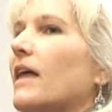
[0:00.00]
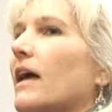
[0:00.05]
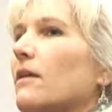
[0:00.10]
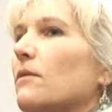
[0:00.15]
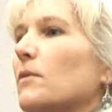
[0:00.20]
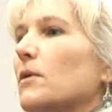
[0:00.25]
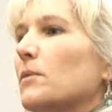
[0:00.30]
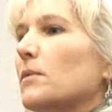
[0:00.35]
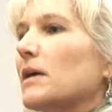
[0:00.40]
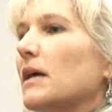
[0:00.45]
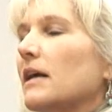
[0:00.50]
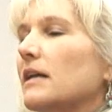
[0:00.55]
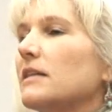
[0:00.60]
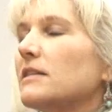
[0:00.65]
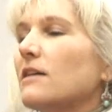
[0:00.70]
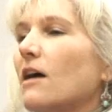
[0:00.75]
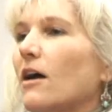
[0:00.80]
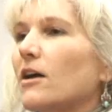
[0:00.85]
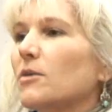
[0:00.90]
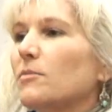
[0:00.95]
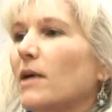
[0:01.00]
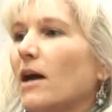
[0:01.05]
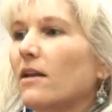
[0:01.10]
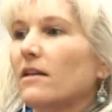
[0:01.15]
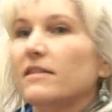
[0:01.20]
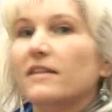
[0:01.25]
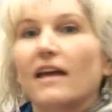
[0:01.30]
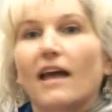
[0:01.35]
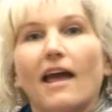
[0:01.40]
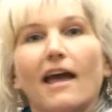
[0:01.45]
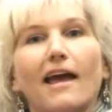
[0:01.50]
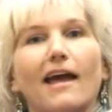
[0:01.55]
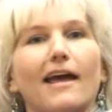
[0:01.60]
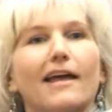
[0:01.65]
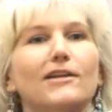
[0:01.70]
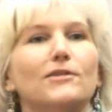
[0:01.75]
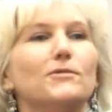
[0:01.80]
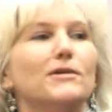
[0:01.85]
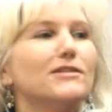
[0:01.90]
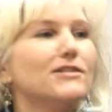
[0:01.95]
Then what we're going to talk about at the
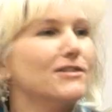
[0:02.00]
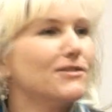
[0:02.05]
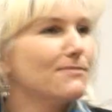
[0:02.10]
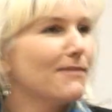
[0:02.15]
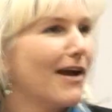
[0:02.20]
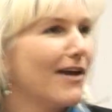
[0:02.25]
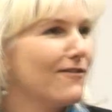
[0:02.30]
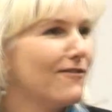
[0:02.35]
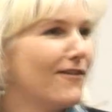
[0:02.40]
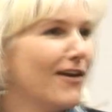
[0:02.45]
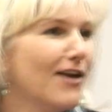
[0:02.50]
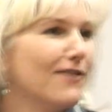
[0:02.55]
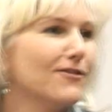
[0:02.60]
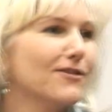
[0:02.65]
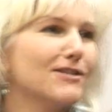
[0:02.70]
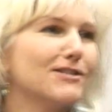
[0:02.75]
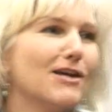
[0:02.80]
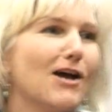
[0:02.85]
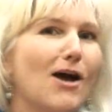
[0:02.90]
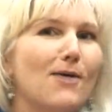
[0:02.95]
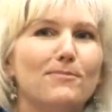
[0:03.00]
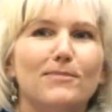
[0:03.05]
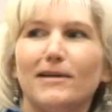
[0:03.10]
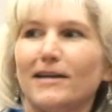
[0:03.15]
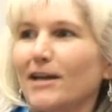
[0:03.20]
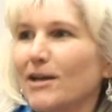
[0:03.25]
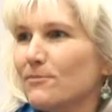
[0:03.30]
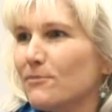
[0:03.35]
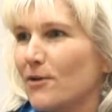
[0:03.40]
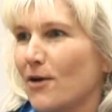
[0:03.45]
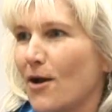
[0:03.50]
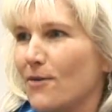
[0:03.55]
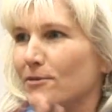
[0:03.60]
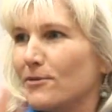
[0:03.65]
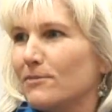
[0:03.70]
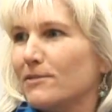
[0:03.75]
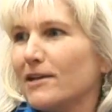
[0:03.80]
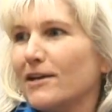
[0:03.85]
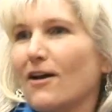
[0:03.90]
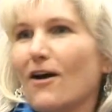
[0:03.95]
end, which is my favorite topic and
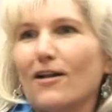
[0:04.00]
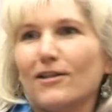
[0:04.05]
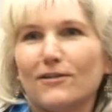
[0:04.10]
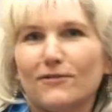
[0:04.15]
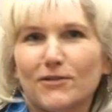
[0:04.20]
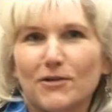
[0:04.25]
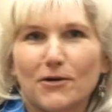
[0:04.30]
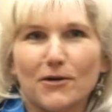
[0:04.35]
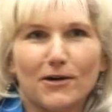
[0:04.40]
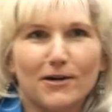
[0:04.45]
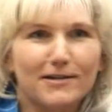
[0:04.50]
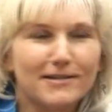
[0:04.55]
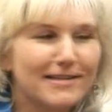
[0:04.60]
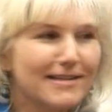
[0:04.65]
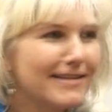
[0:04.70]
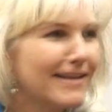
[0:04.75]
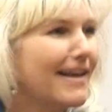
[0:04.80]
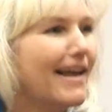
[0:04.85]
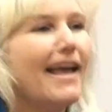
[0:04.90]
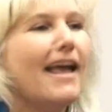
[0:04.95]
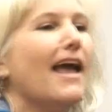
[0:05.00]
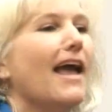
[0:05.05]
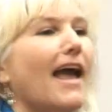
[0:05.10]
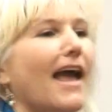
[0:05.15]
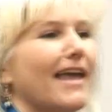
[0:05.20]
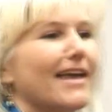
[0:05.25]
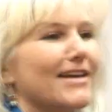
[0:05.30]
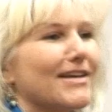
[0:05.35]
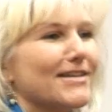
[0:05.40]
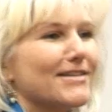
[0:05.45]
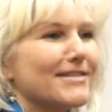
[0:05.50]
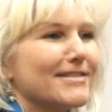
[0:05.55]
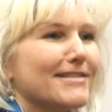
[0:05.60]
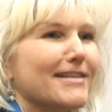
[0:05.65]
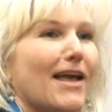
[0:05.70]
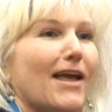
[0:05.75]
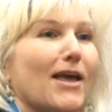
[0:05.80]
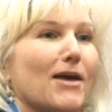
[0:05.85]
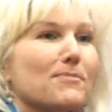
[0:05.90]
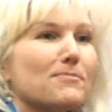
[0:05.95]
probably all of yours, is
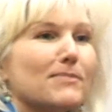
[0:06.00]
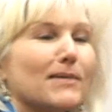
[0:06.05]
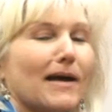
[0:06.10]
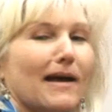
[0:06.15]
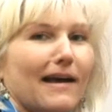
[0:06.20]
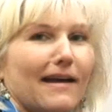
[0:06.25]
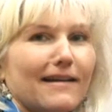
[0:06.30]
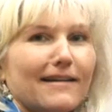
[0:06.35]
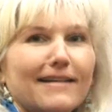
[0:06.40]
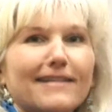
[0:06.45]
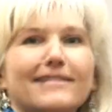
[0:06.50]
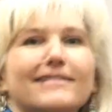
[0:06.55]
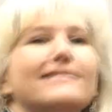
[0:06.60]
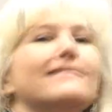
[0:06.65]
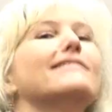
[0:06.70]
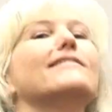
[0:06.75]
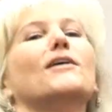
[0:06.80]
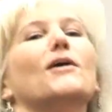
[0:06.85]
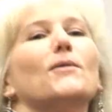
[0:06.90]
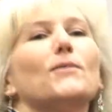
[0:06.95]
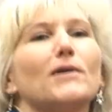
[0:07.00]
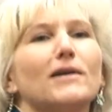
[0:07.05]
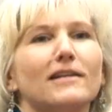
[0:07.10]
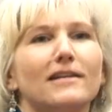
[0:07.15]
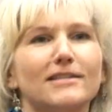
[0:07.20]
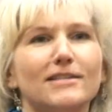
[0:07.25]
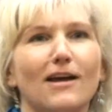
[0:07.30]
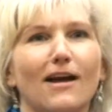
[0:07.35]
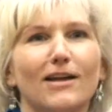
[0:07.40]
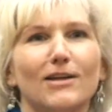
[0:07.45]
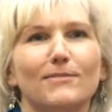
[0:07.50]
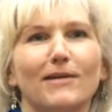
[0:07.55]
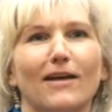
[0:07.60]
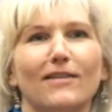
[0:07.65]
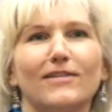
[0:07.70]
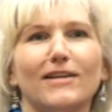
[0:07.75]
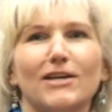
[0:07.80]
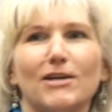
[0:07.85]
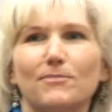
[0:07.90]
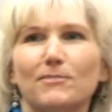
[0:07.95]
HIPAA. We're going to talk
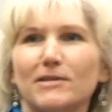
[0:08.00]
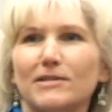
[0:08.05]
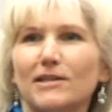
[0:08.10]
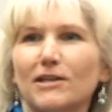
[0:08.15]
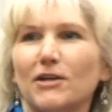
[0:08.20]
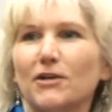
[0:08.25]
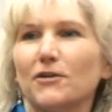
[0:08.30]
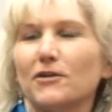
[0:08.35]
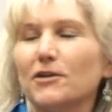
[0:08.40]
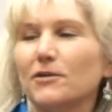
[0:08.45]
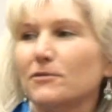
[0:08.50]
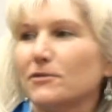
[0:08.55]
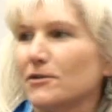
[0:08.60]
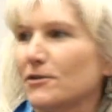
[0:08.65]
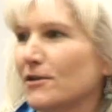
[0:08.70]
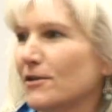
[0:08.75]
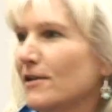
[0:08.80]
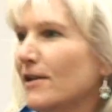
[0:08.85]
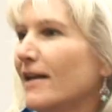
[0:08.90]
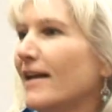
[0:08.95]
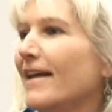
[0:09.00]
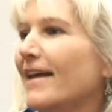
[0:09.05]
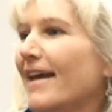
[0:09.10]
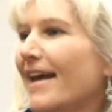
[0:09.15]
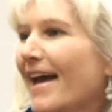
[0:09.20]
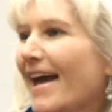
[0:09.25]
about the HIPAA security rule.